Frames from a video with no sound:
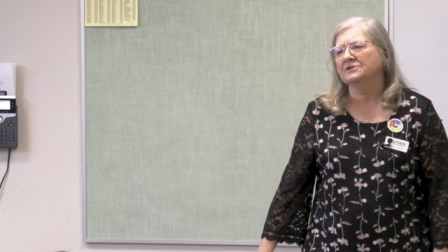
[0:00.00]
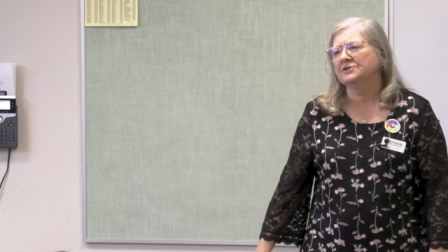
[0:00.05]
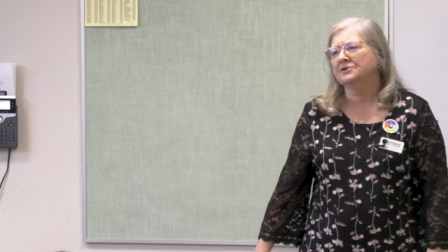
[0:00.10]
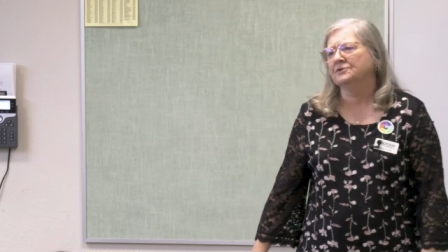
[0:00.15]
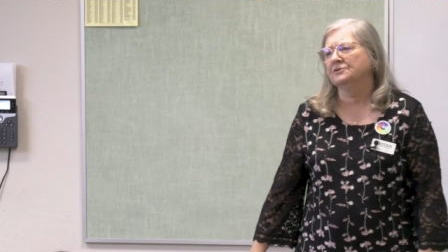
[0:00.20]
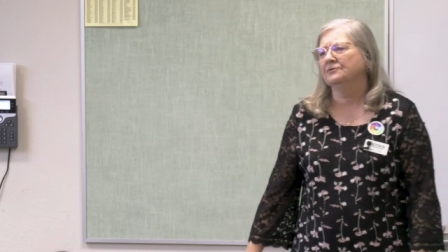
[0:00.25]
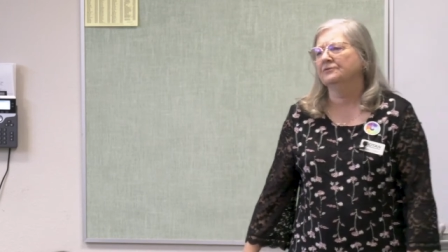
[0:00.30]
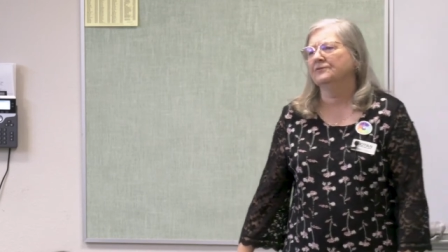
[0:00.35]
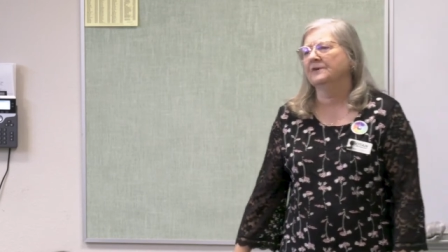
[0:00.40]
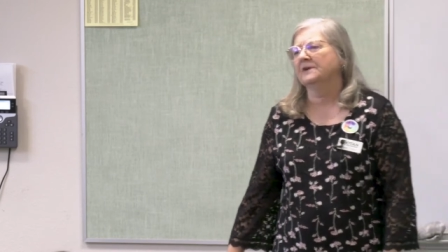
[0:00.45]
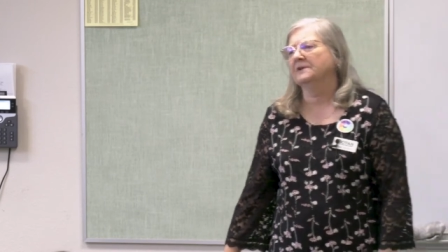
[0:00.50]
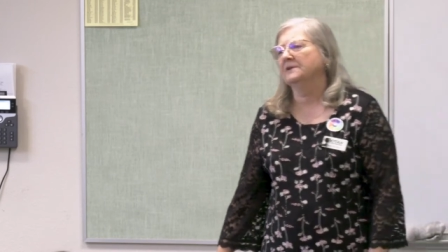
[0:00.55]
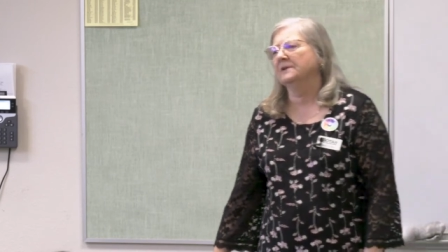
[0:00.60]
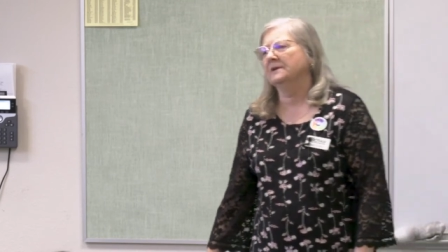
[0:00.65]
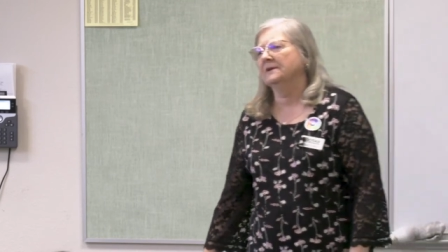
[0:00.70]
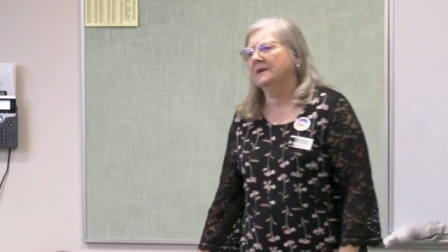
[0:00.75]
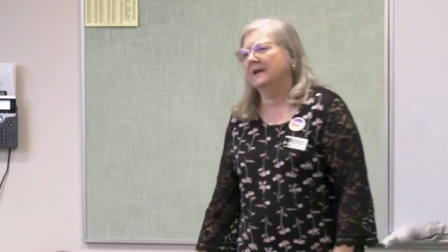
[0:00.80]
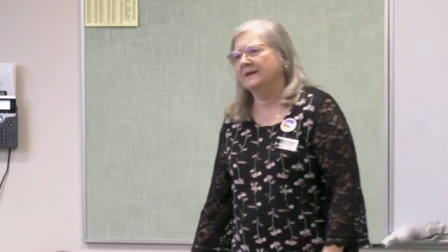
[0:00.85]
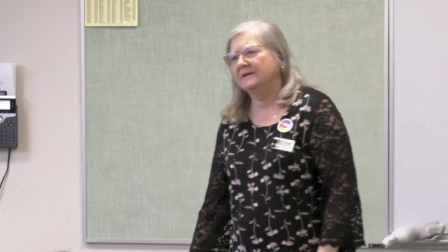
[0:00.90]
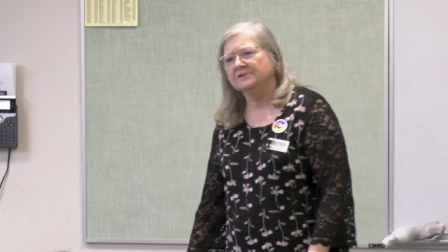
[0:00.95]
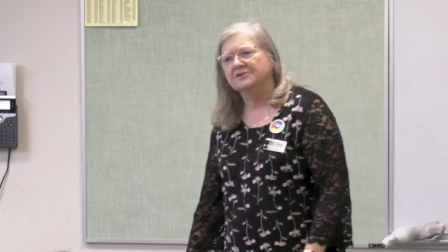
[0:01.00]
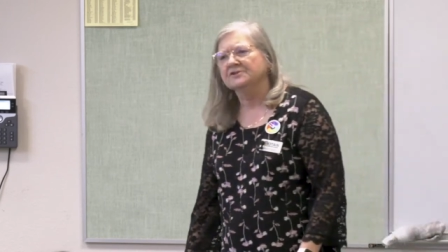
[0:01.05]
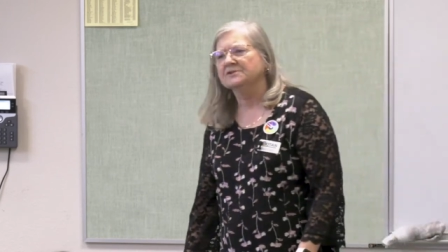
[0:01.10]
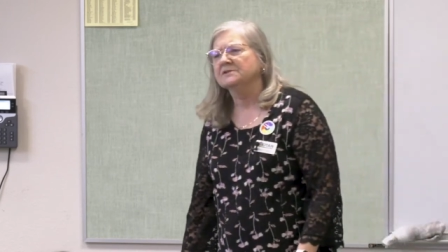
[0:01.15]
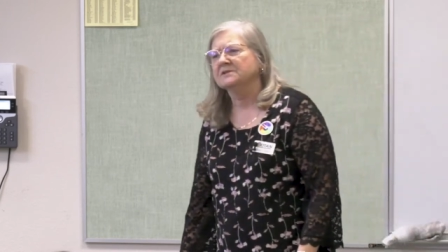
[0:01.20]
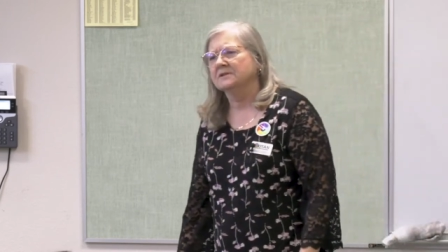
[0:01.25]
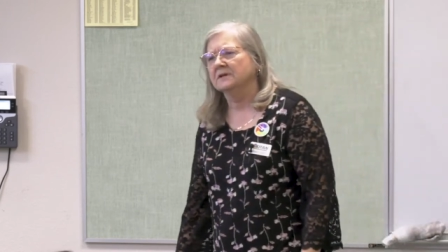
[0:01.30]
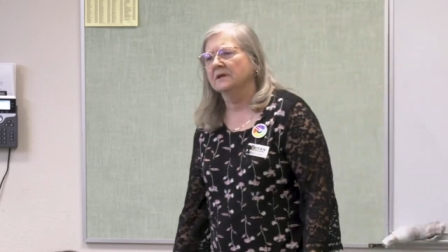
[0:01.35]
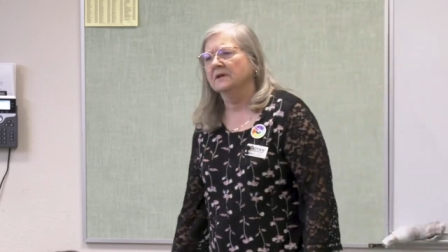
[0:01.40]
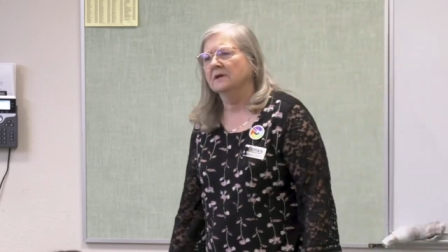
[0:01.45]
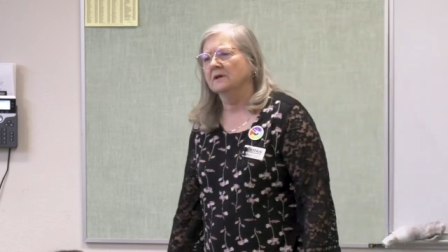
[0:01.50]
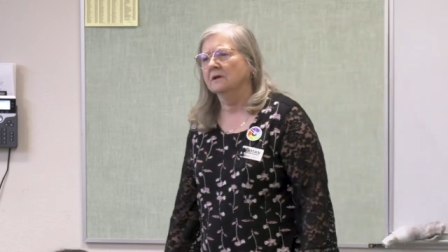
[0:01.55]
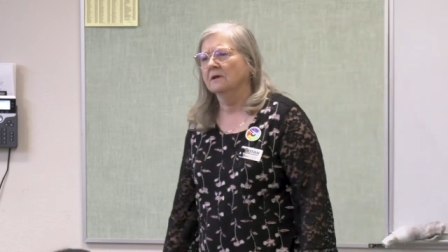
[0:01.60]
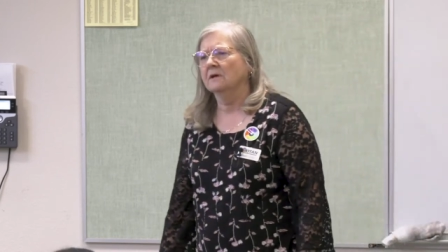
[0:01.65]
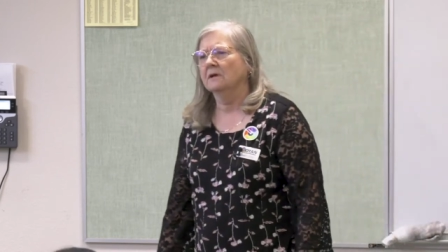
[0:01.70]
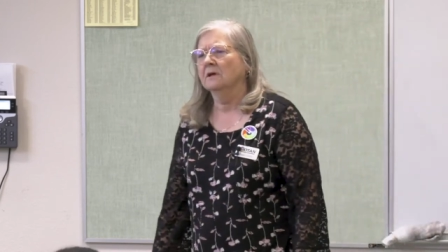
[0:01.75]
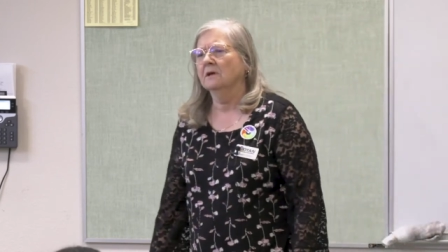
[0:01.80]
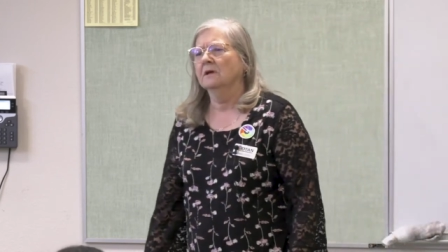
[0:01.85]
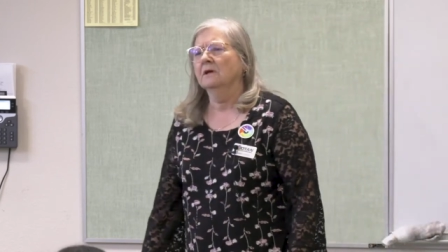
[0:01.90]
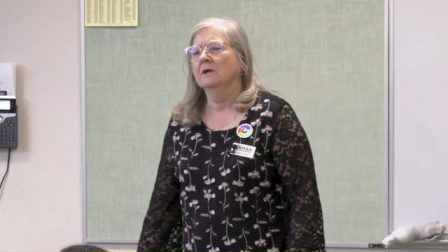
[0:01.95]
2 funded agency.
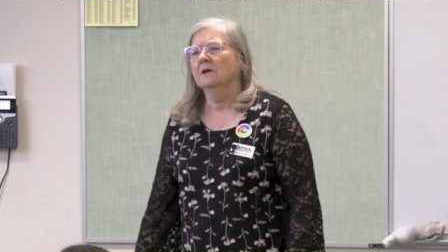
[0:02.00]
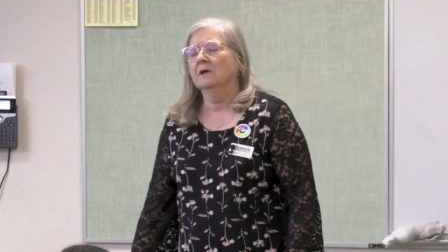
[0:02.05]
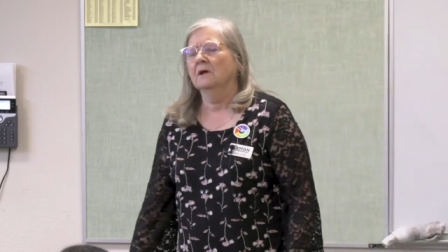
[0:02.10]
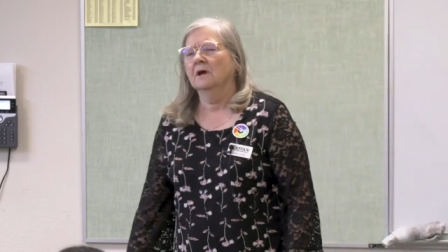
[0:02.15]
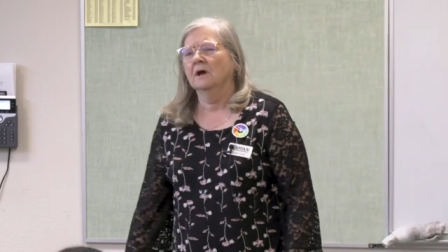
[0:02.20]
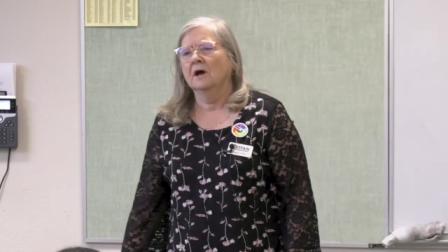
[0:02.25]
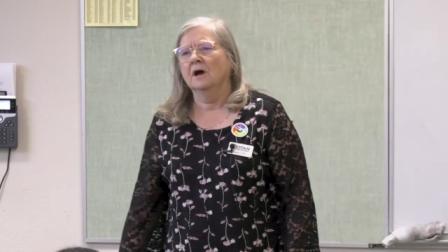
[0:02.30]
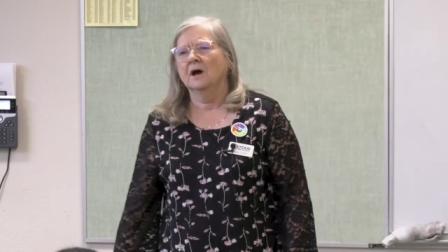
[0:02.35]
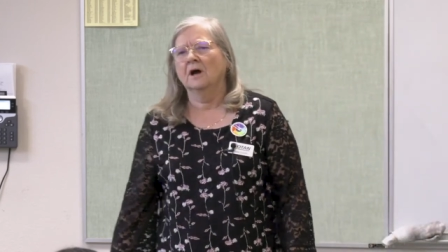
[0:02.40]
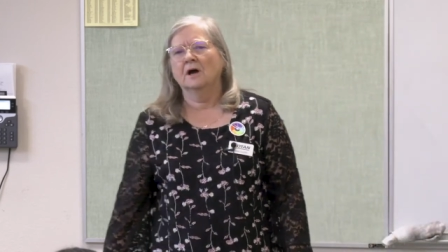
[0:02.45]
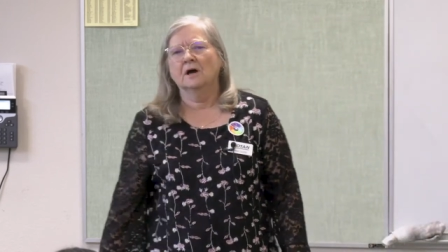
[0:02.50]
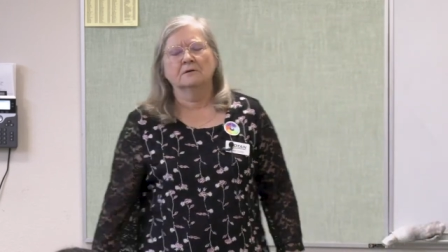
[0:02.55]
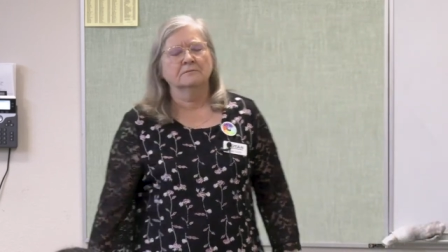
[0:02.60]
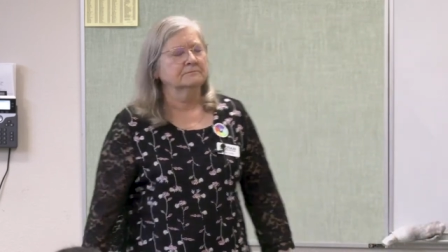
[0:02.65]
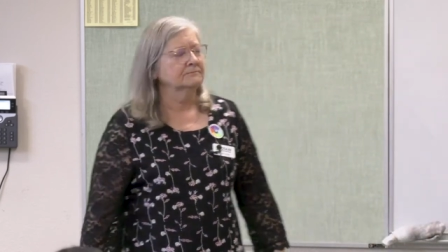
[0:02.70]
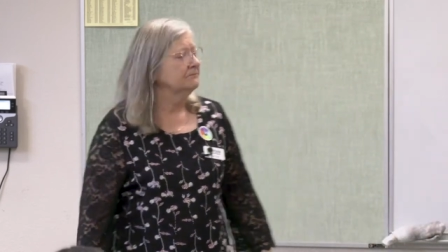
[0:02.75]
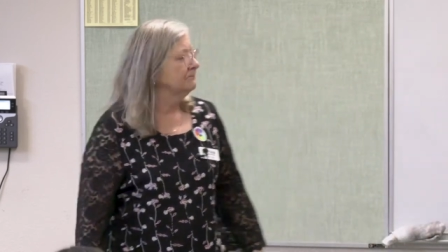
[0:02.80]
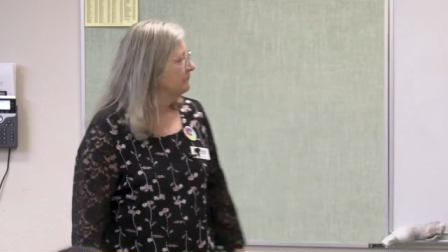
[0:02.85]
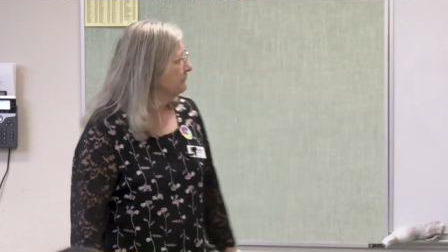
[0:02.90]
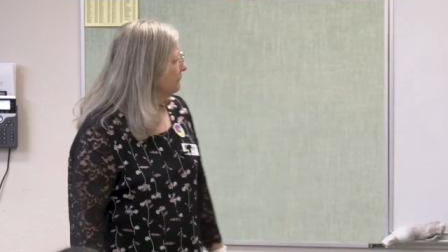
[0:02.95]
Um,